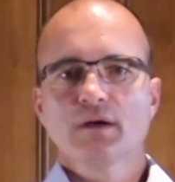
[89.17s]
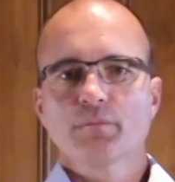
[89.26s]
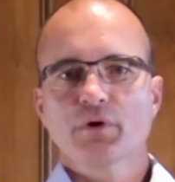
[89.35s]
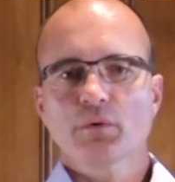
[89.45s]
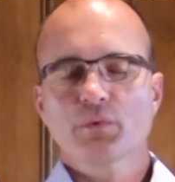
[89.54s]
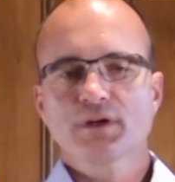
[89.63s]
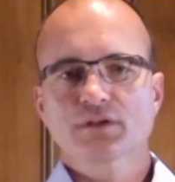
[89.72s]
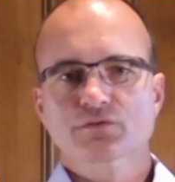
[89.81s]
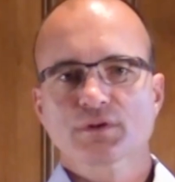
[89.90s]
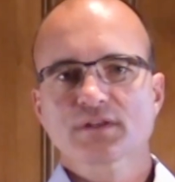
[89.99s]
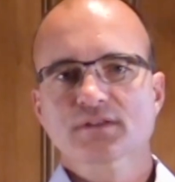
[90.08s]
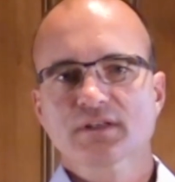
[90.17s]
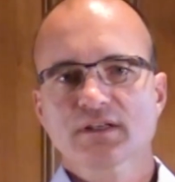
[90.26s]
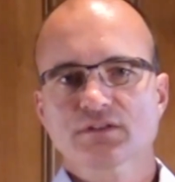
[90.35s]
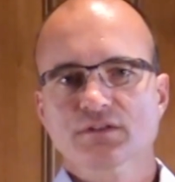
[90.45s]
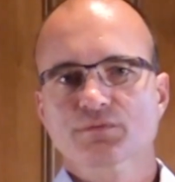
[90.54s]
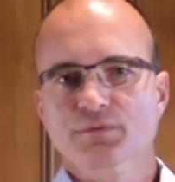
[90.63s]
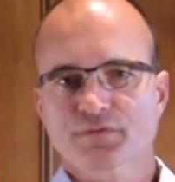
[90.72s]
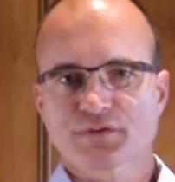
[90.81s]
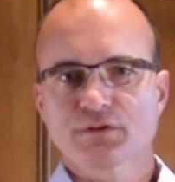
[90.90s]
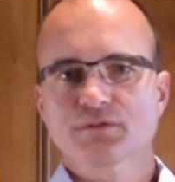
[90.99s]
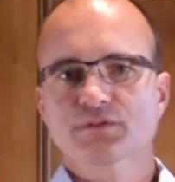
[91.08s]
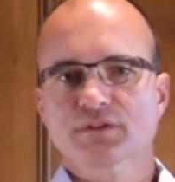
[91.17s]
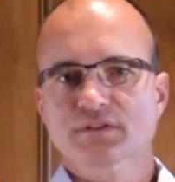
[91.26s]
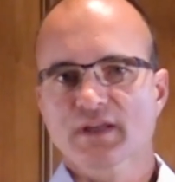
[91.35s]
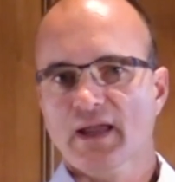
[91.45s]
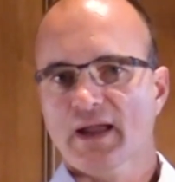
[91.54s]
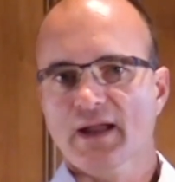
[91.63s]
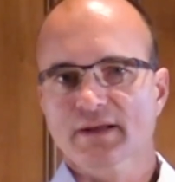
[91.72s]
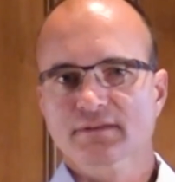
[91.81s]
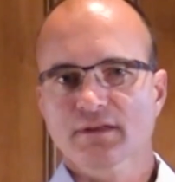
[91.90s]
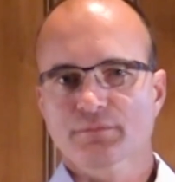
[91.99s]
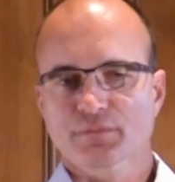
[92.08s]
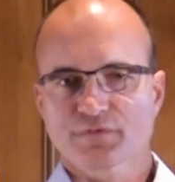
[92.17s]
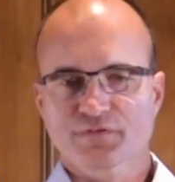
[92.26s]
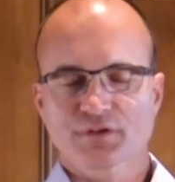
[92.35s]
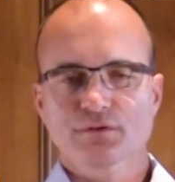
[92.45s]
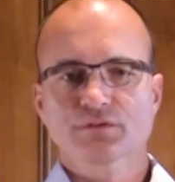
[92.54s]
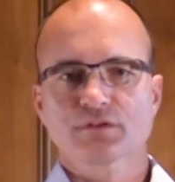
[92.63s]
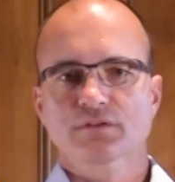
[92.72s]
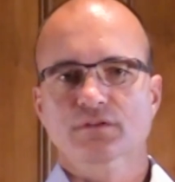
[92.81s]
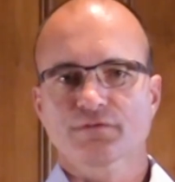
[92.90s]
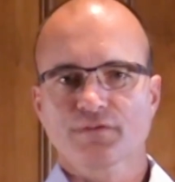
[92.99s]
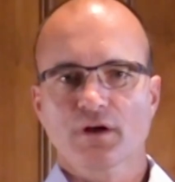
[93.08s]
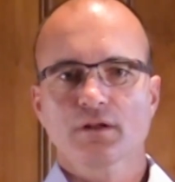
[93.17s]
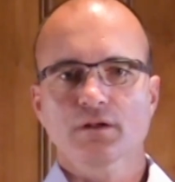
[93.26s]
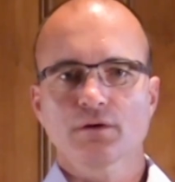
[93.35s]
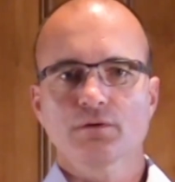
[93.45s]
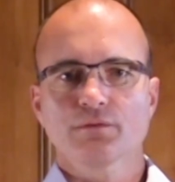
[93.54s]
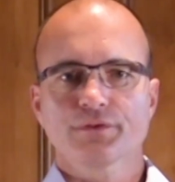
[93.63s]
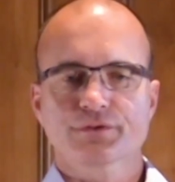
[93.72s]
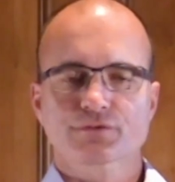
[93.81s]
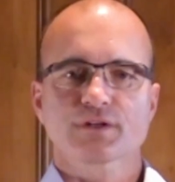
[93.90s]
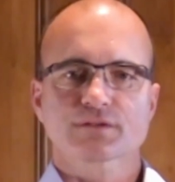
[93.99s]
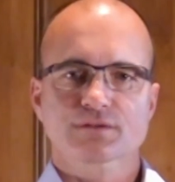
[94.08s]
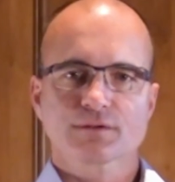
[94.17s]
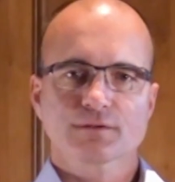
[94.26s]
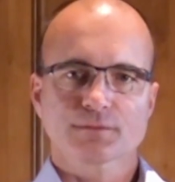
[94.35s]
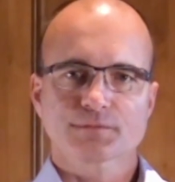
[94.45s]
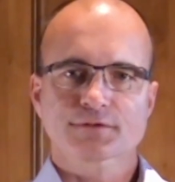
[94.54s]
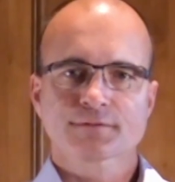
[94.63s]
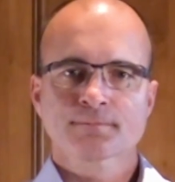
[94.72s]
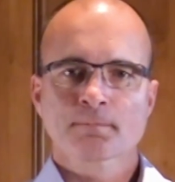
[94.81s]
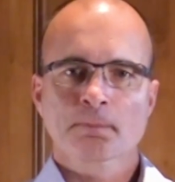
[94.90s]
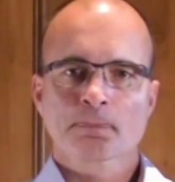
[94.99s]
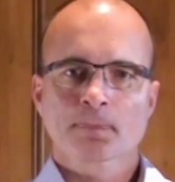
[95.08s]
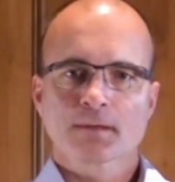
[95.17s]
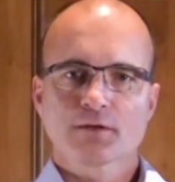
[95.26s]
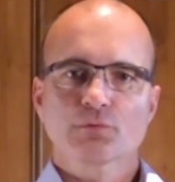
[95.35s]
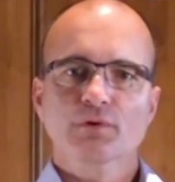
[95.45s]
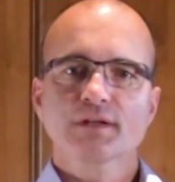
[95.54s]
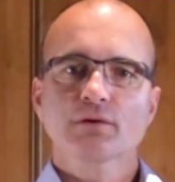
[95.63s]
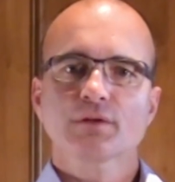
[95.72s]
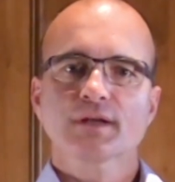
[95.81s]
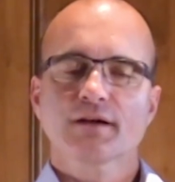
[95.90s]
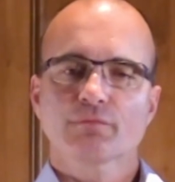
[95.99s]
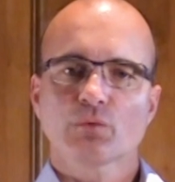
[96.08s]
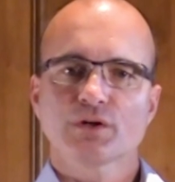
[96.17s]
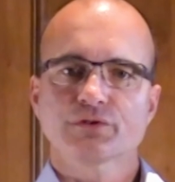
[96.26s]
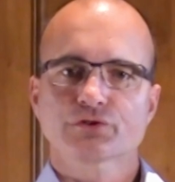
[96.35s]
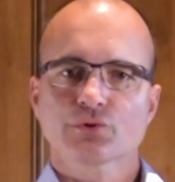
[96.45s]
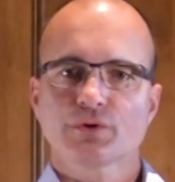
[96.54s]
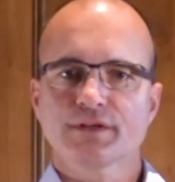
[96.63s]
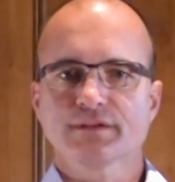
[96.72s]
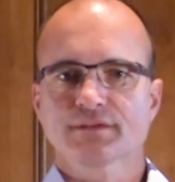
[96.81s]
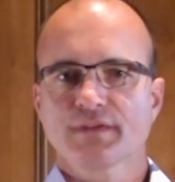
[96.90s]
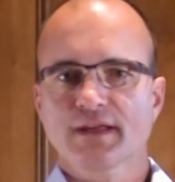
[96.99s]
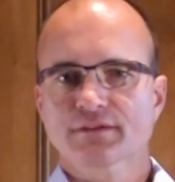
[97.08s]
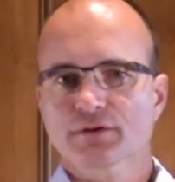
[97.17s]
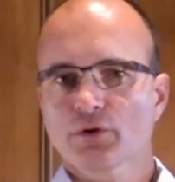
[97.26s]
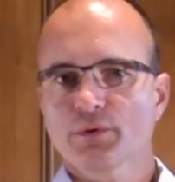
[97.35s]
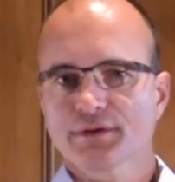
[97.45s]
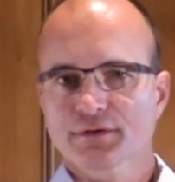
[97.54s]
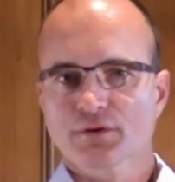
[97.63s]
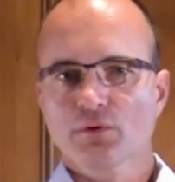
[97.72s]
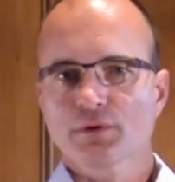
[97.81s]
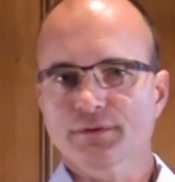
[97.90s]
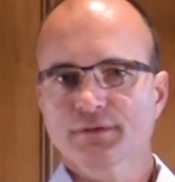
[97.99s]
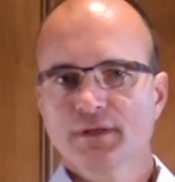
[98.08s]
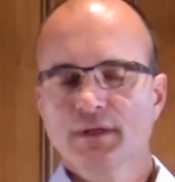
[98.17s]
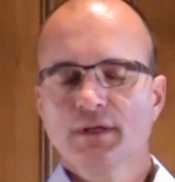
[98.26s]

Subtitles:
But when a trustee just refuses to act and refuses to follow the trust terms, you really only have one choice, and that's going to court.